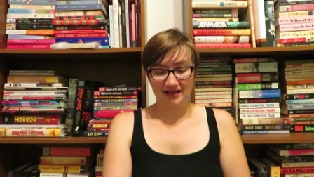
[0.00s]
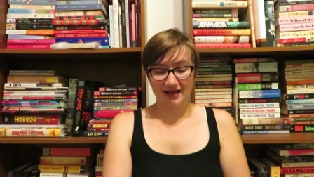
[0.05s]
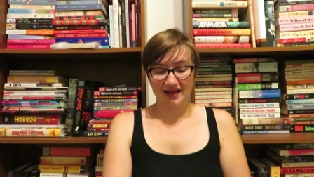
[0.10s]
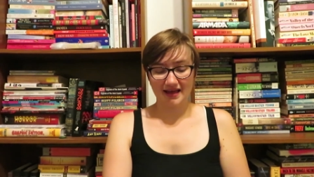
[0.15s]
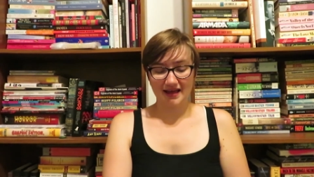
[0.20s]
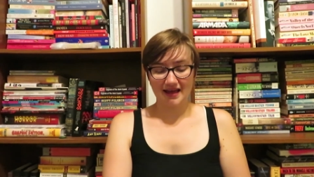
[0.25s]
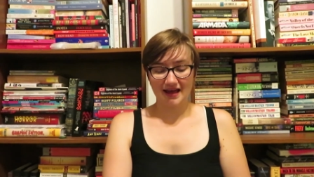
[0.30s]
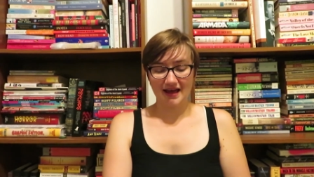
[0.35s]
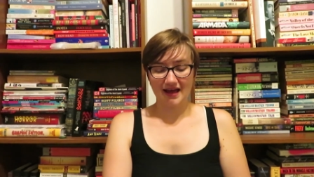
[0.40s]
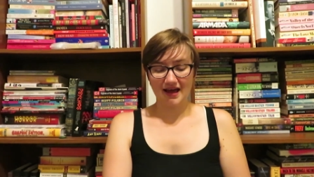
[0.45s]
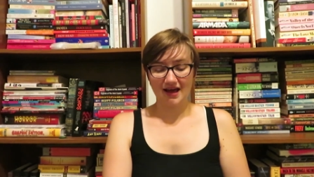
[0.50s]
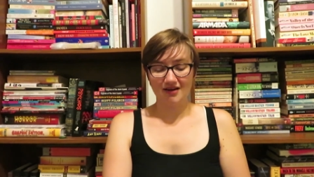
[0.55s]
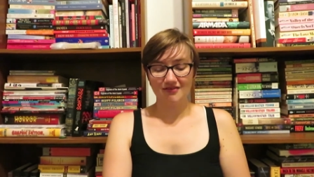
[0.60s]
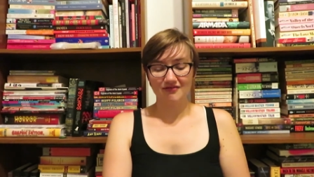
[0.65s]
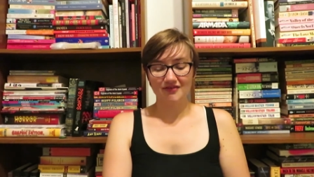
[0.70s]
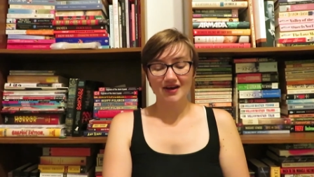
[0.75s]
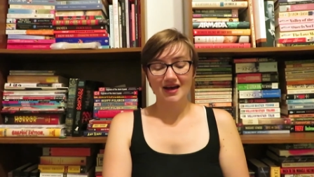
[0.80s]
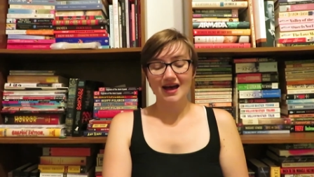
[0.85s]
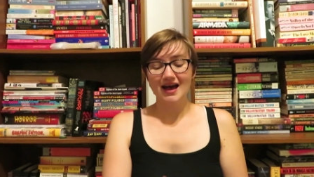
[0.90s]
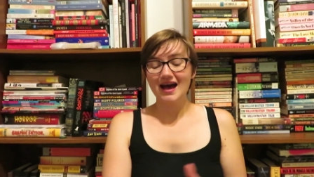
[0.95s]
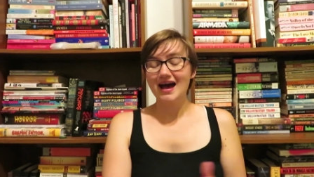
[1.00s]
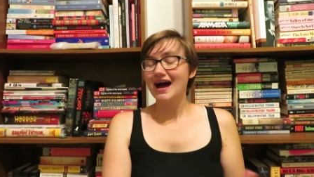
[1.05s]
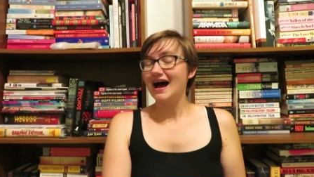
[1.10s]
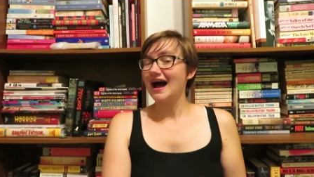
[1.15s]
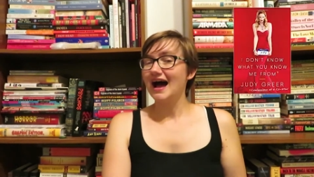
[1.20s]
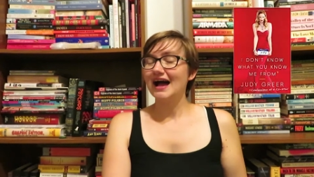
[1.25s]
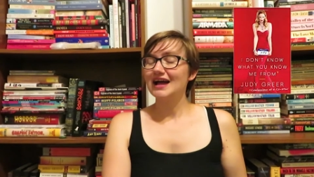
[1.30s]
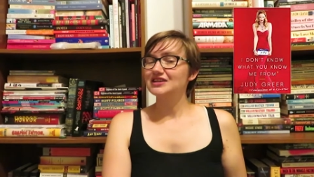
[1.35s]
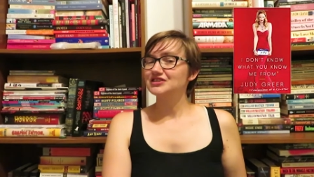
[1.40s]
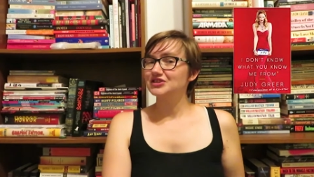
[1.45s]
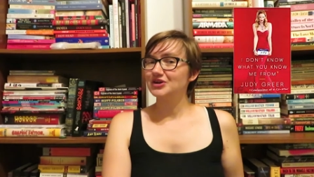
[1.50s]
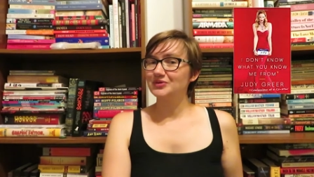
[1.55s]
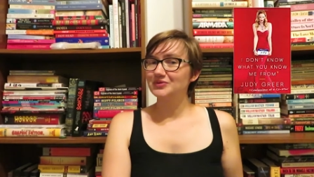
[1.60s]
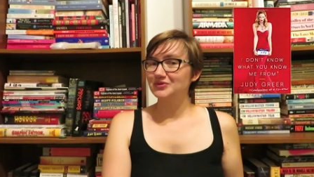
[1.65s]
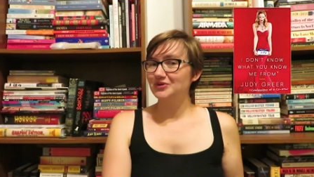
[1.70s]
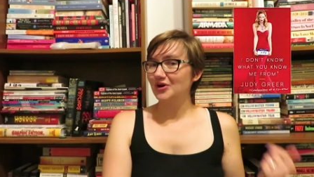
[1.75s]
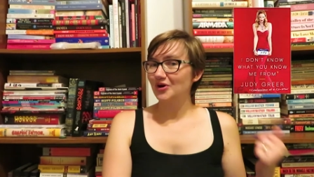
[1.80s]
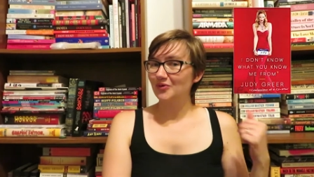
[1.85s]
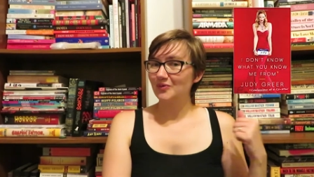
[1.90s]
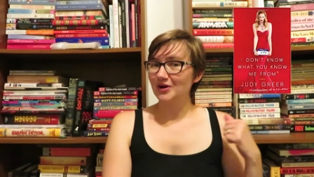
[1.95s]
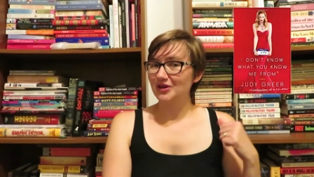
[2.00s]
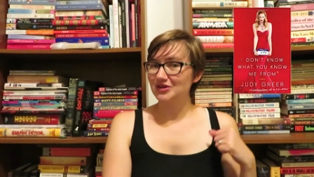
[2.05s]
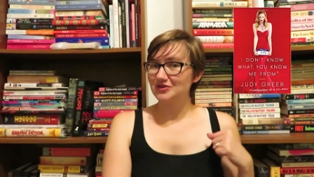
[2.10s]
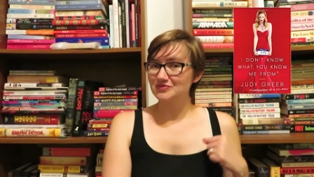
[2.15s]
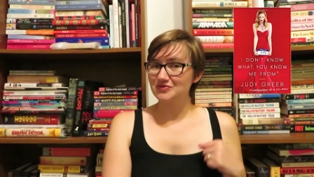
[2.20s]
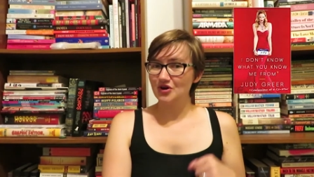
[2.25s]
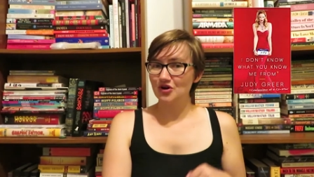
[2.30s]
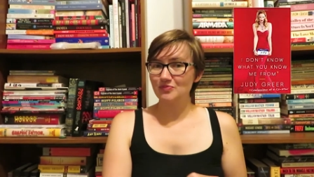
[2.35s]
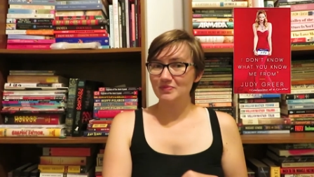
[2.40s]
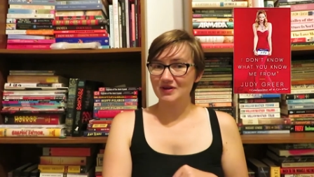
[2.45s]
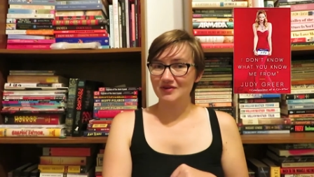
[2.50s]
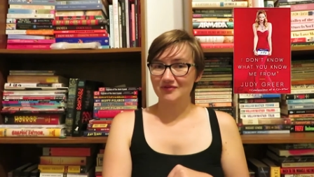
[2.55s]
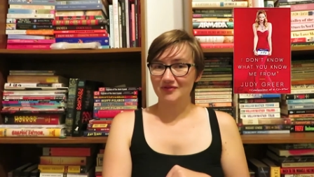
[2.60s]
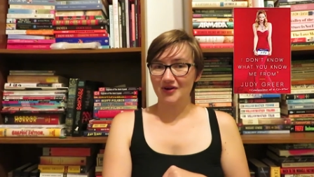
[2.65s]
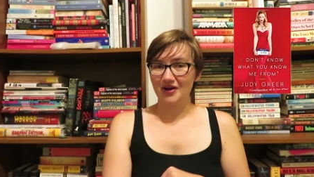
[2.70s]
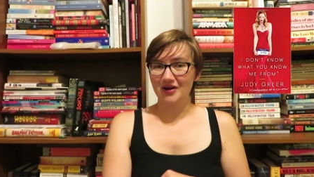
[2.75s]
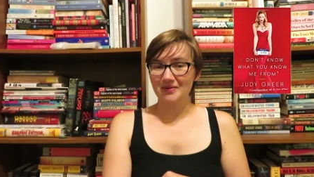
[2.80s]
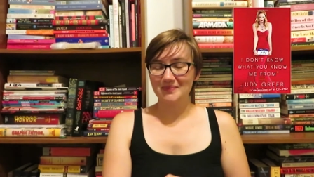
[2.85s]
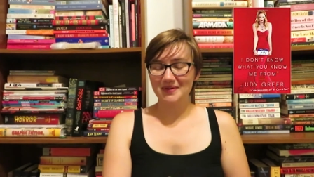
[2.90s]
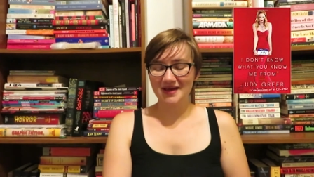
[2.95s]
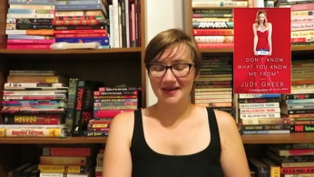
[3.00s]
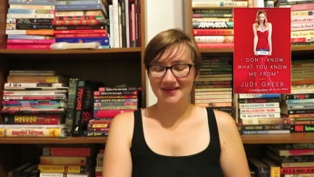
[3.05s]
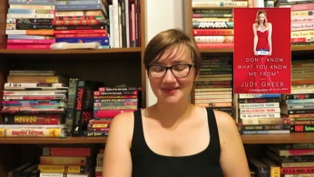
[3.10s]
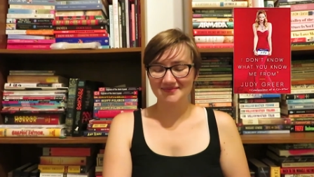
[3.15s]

I have I Don't Know What You Know Me From